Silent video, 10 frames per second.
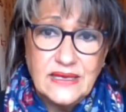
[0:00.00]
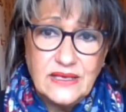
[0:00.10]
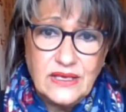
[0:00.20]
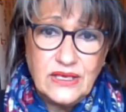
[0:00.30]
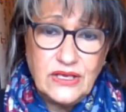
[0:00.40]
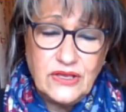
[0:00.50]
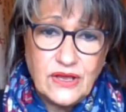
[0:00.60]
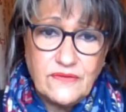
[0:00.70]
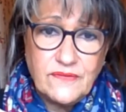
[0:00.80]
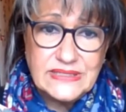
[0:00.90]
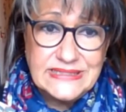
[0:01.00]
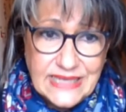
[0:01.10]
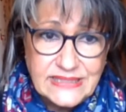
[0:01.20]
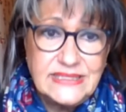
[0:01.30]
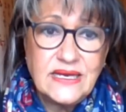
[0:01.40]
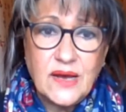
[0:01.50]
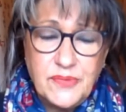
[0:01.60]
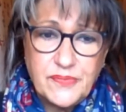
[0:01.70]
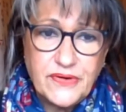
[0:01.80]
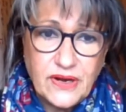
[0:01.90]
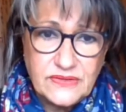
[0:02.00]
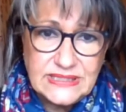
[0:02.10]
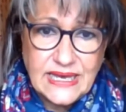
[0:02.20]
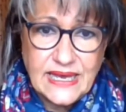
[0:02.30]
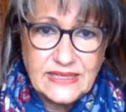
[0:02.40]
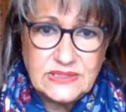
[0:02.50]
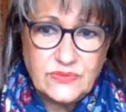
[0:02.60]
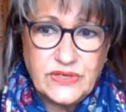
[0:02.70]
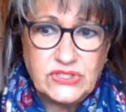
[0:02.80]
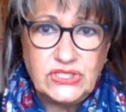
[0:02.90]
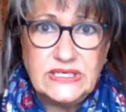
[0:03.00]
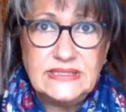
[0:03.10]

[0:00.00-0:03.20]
you know, setting up a process which